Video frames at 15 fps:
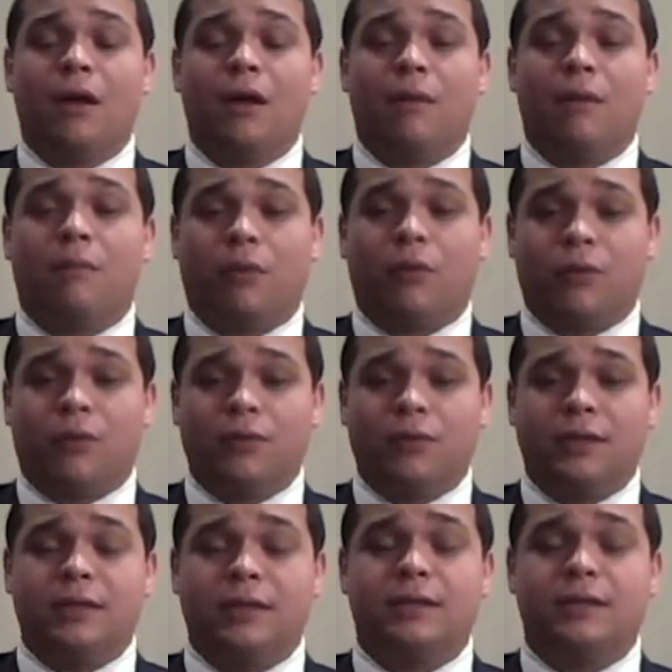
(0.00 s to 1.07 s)

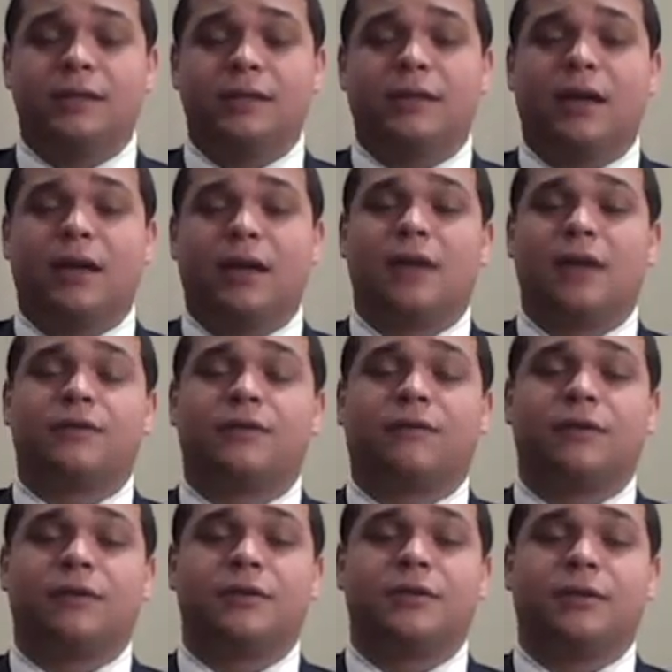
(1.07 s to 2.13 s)
Burundi's
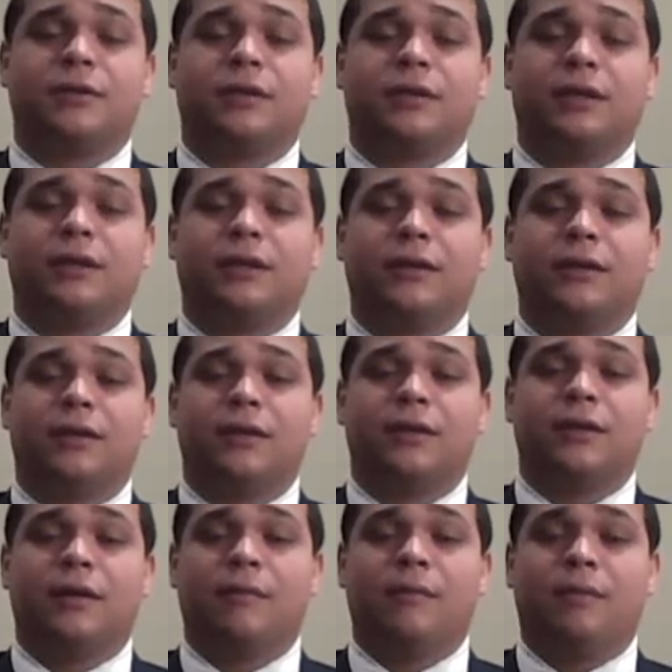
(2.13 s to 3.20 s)
controversial leader,
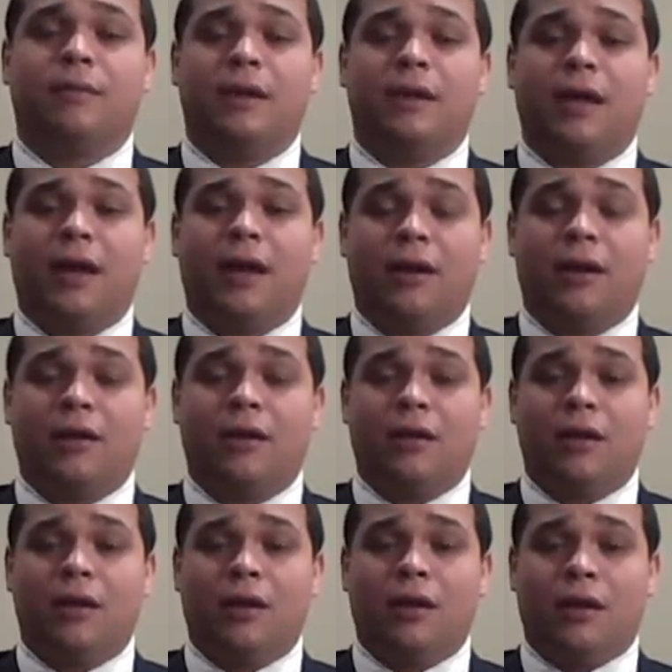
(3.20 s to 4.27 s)
Pierre
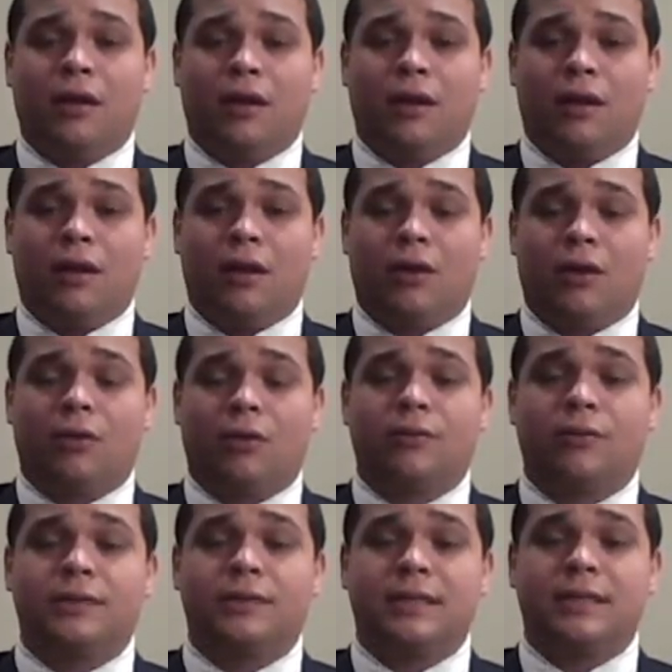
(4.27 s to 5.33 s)

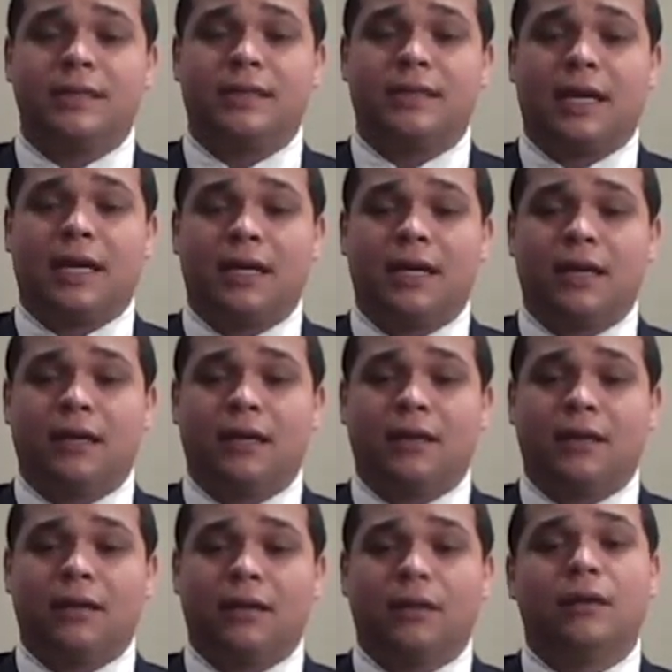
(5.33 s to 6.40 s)
Nkurunziza,
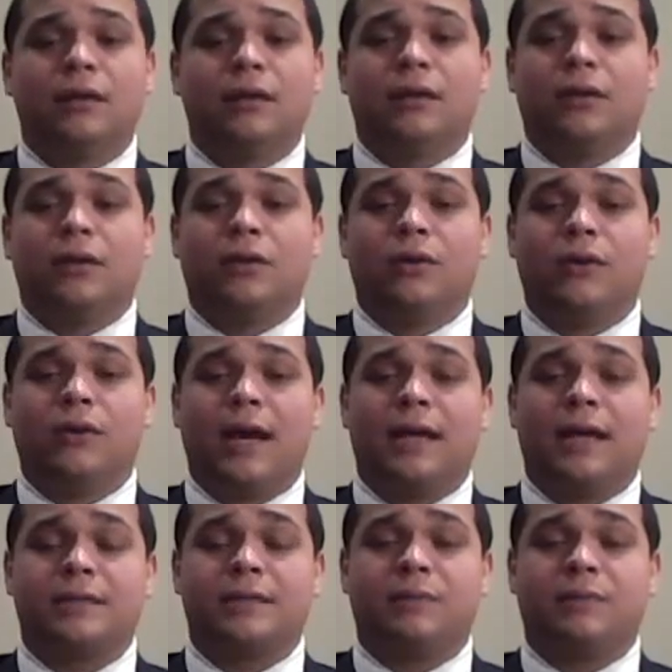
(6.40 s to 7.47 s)
who
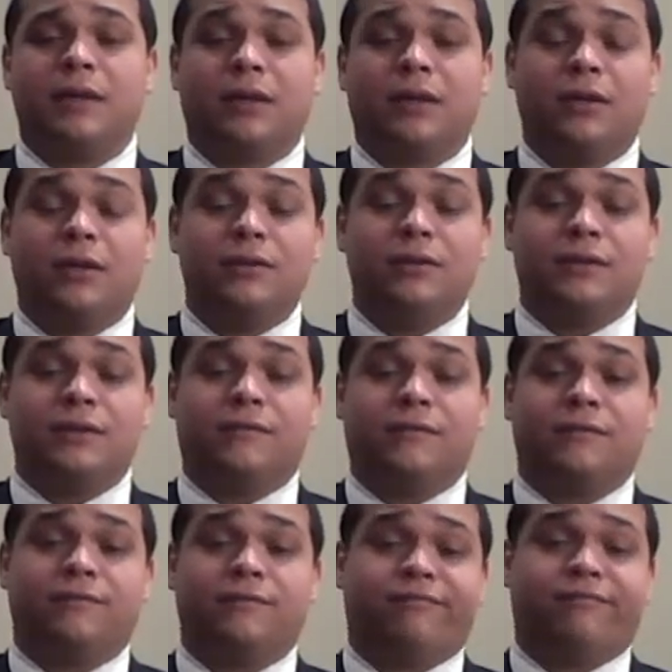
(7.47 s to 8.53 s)
has been accused of
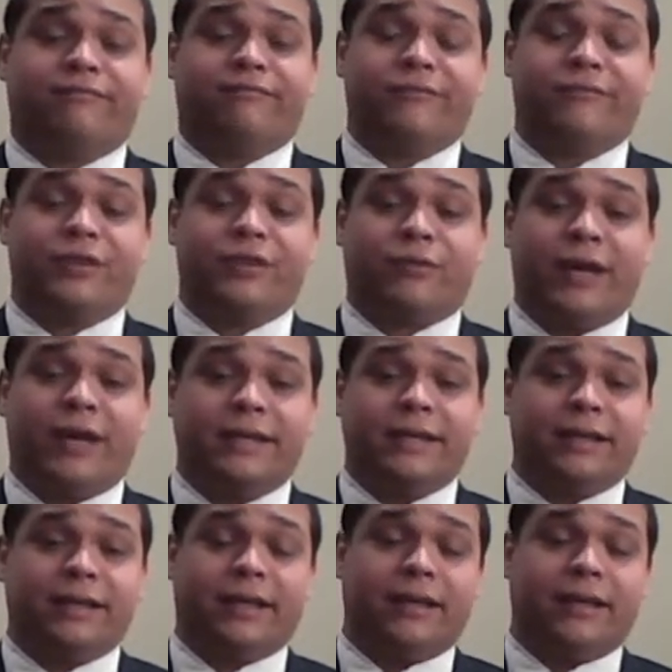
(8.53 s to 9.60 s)

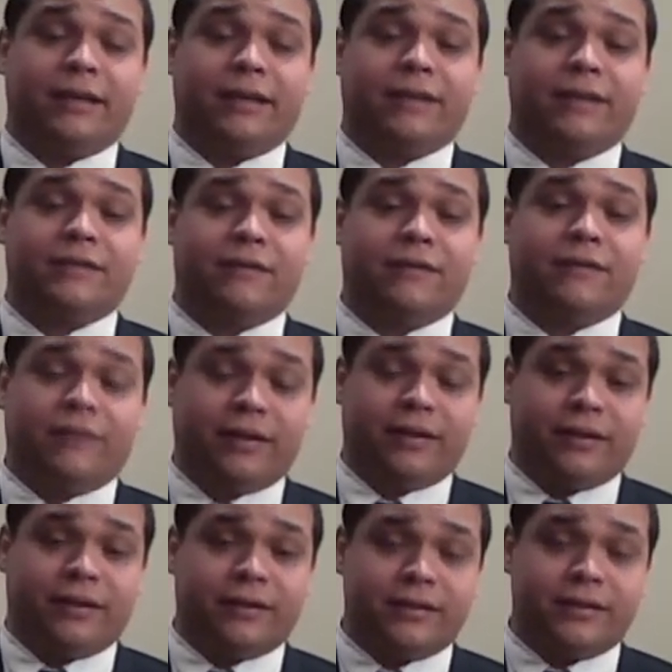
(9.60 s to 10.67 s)
directing the killing of
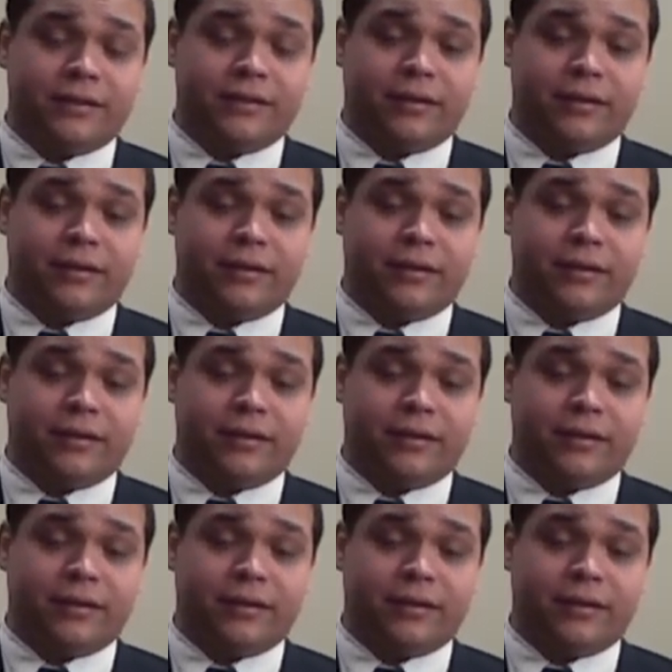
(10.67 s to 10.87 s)
civilians,